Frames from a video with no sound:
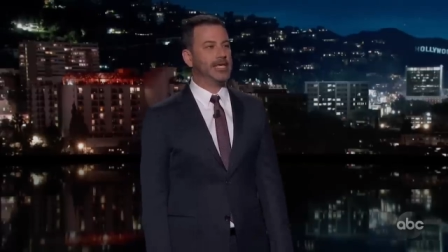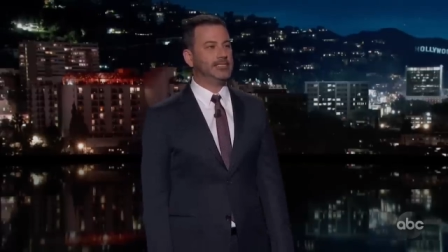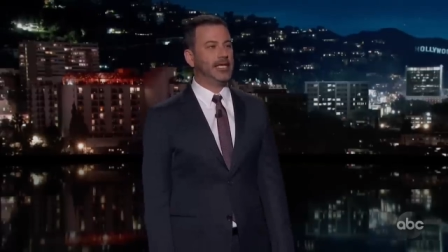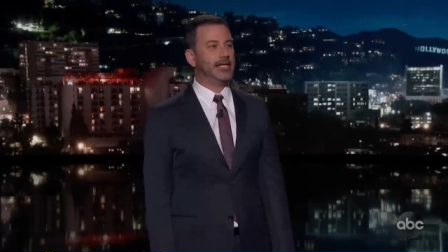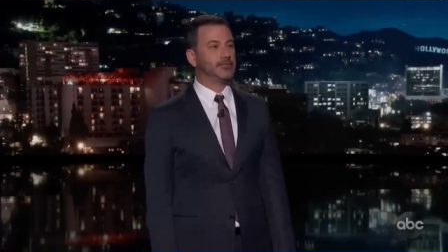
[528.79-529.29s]
He
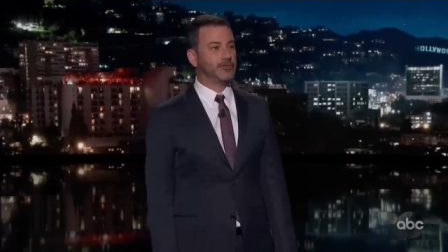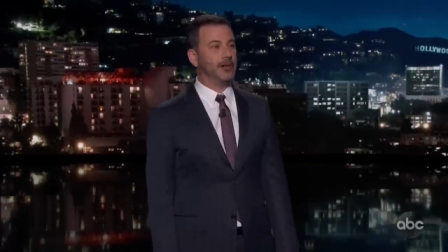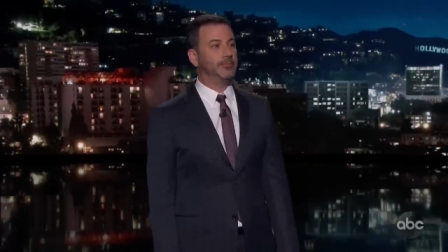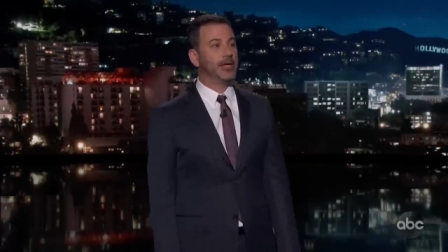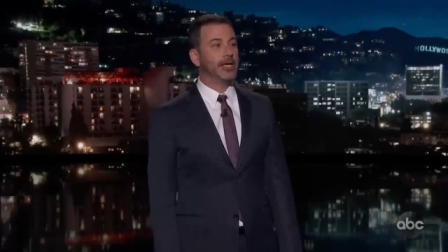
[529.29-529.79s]
said
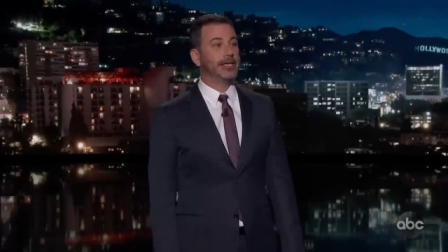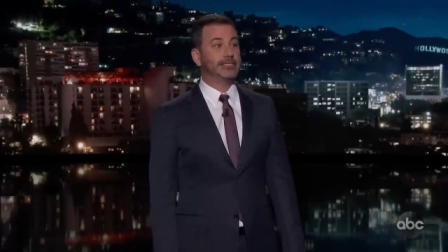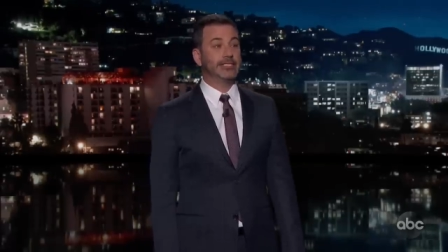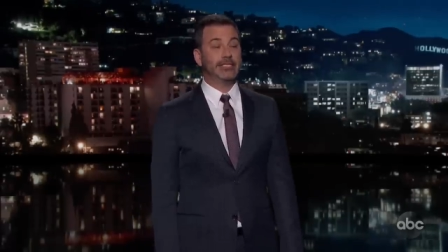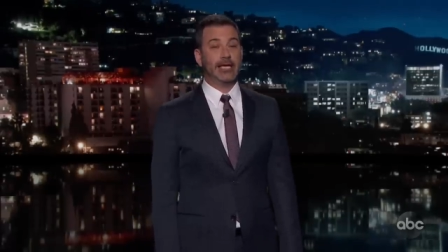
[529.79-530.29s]
Trump
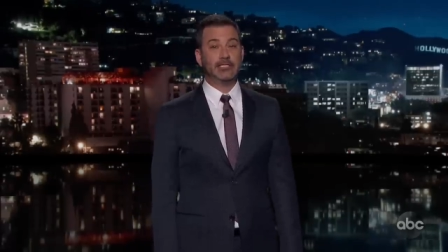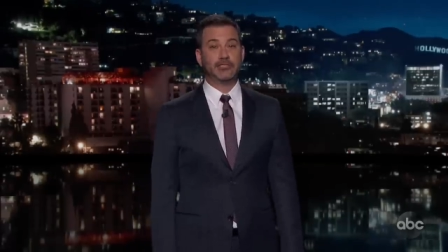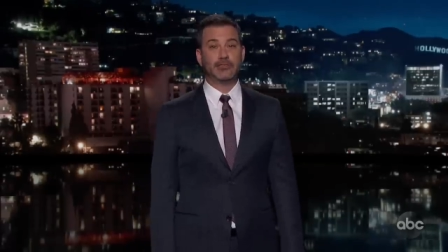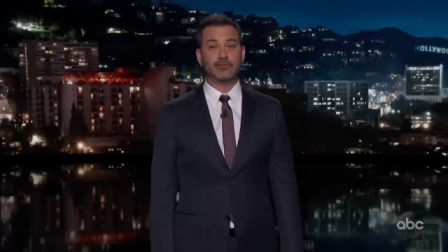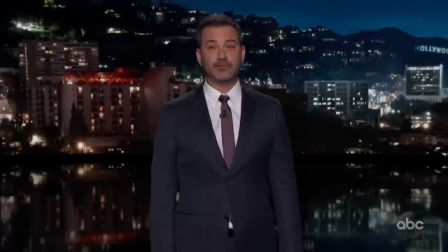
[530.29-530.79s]
is in
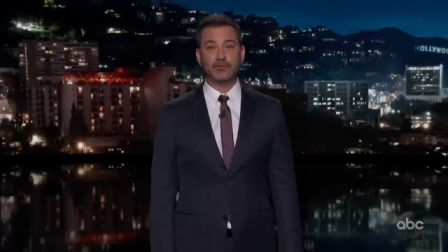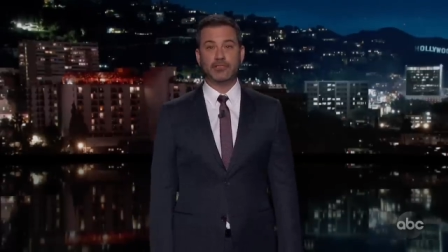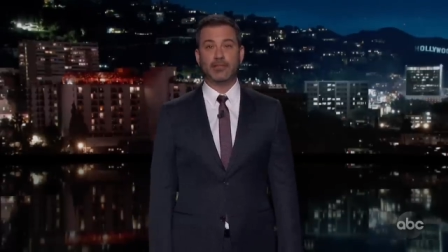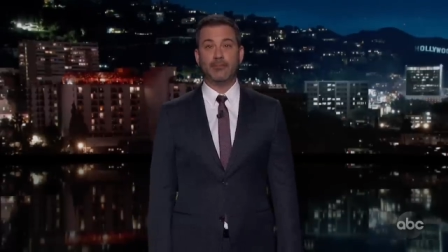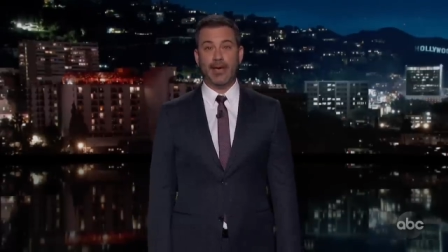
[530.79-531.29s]
danger of
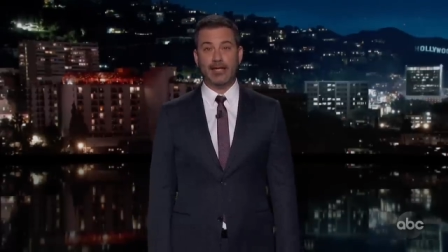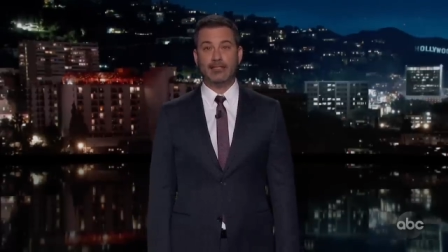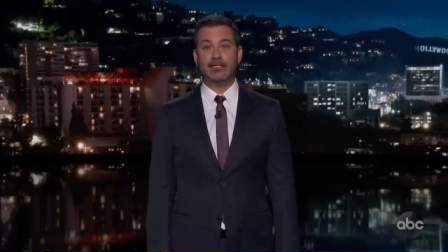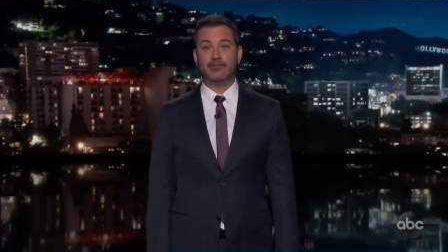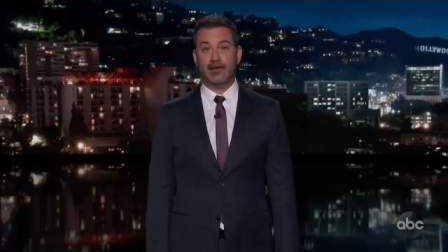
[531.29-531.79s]
losing the
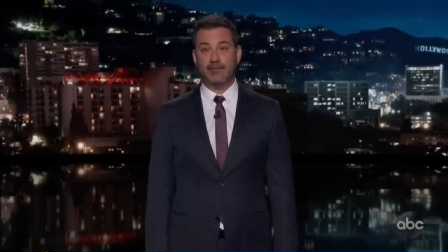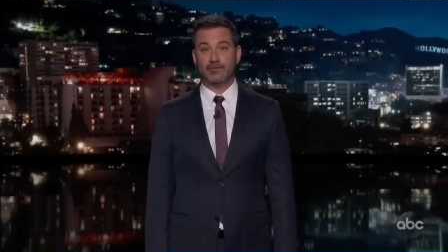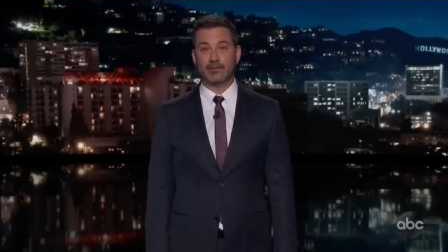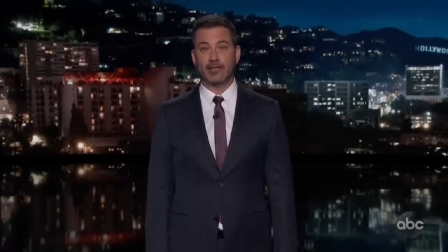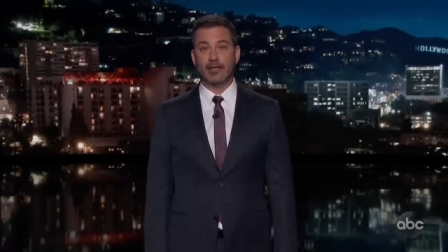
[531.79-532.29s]
mandate of
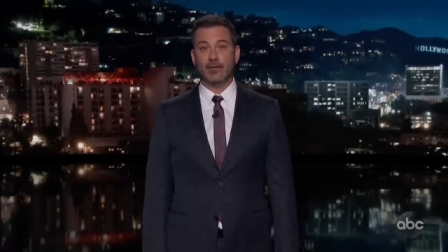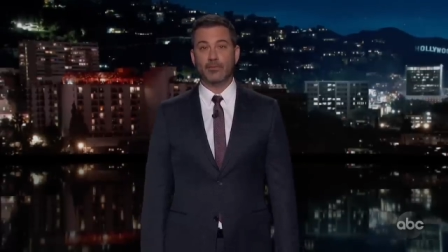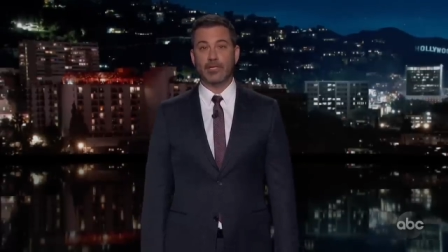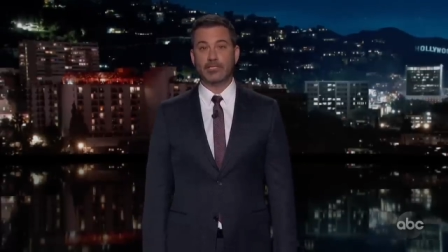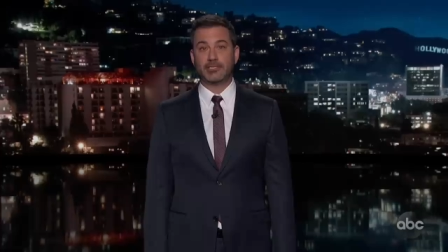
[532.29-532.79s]
heaven,
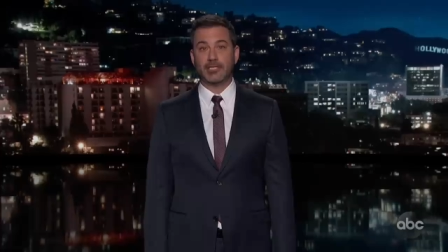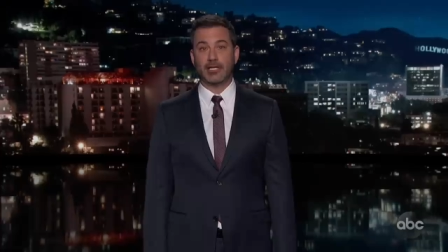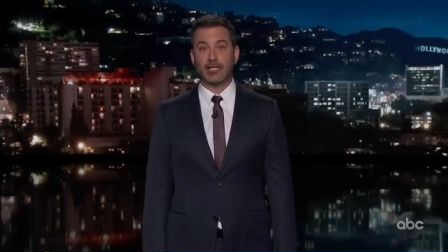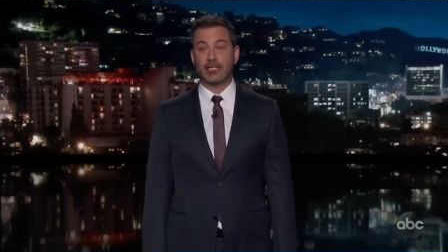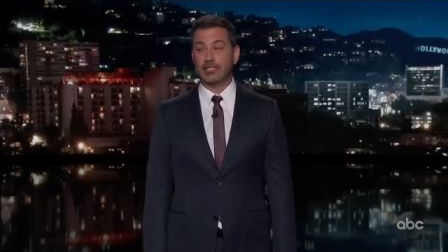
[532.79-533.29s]
which
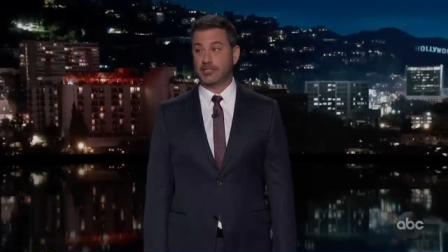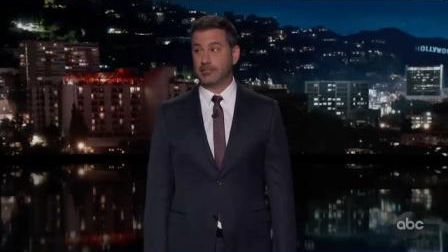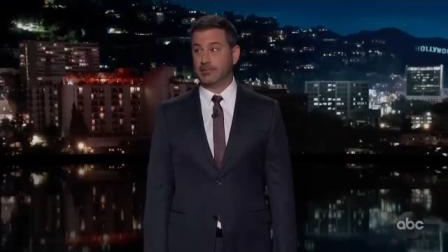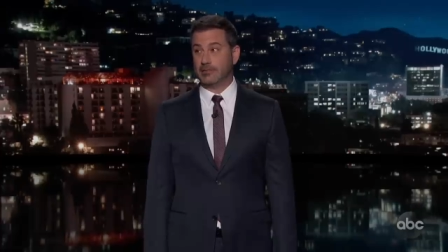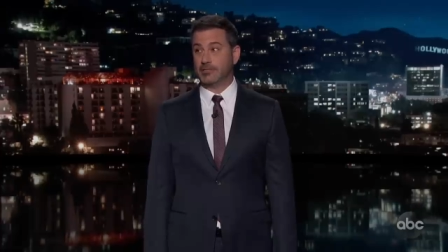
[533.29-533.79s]
is
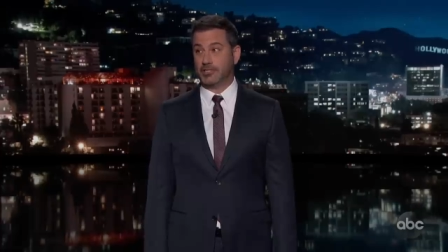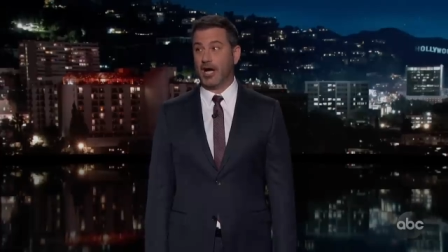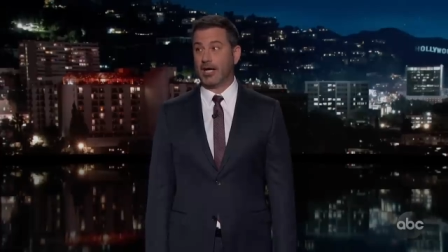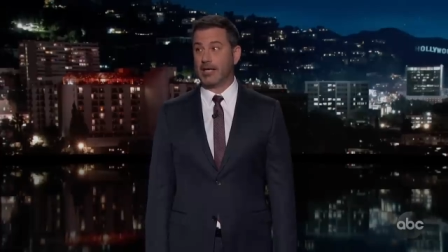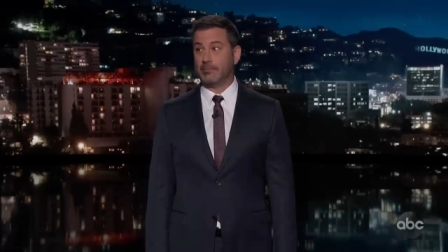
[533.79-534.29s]

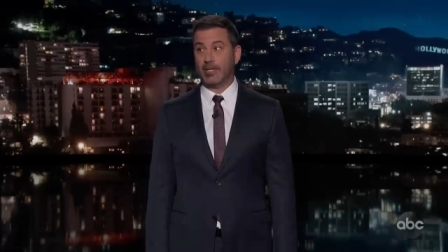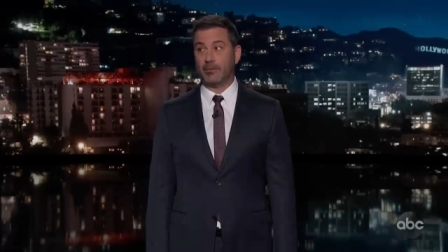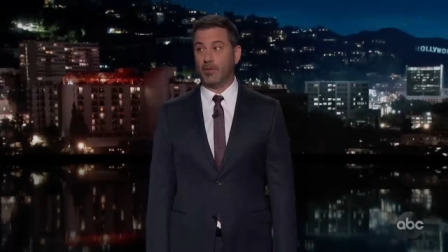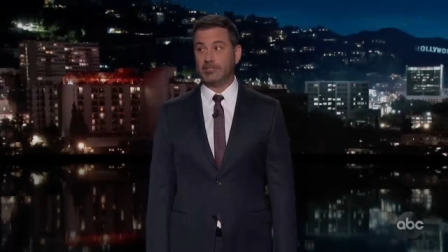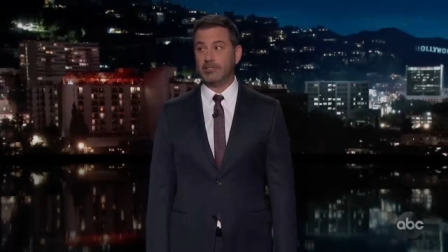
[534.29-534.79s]
shocking, but
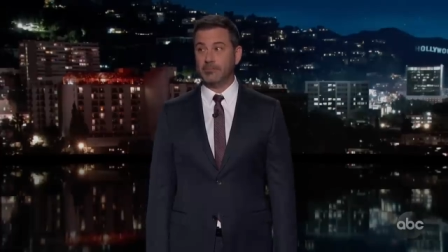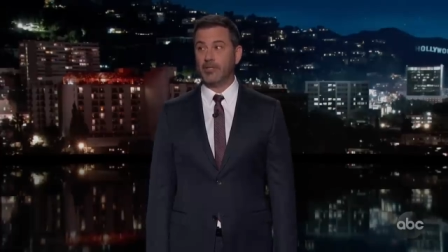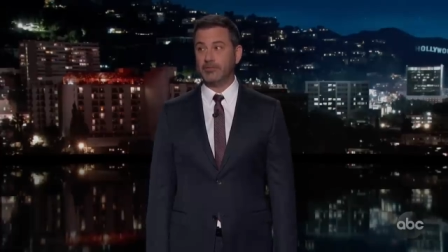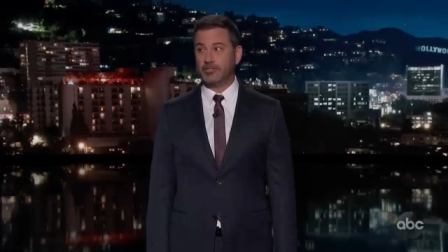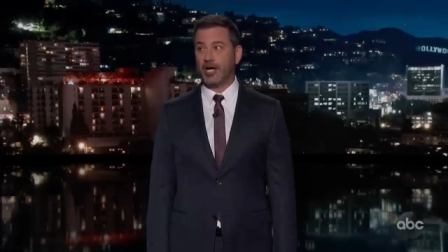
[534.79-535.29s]
it wasn't the
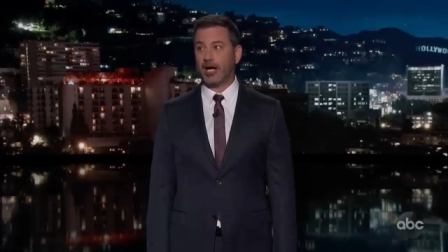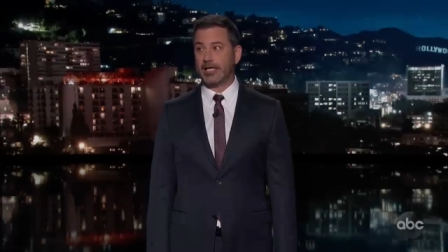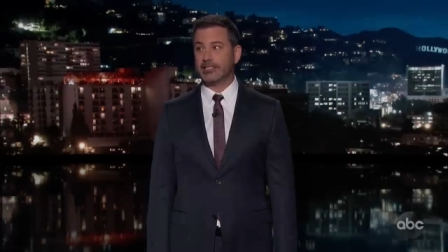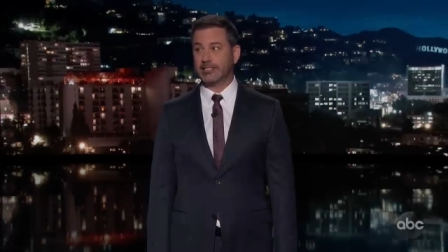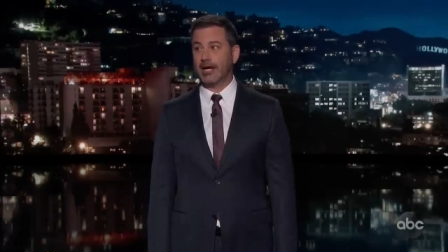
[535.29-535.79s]
most
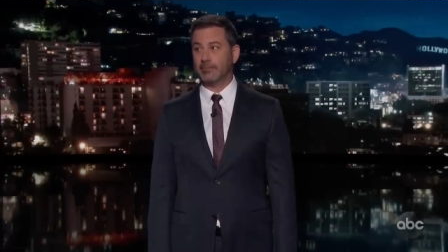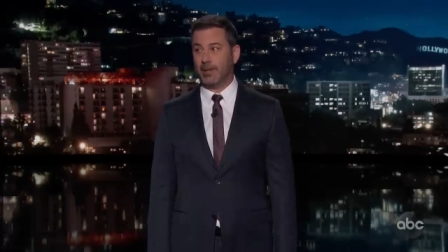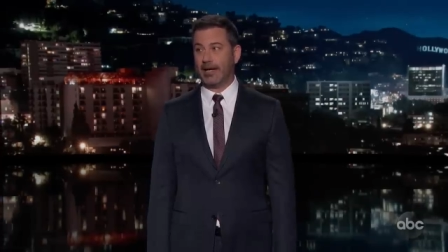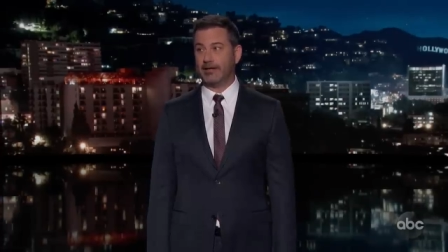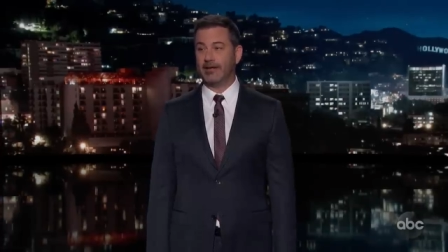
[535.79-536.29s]
shocking
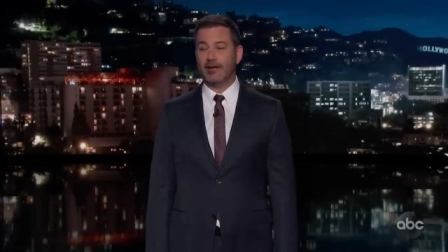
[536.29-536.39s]
soundbite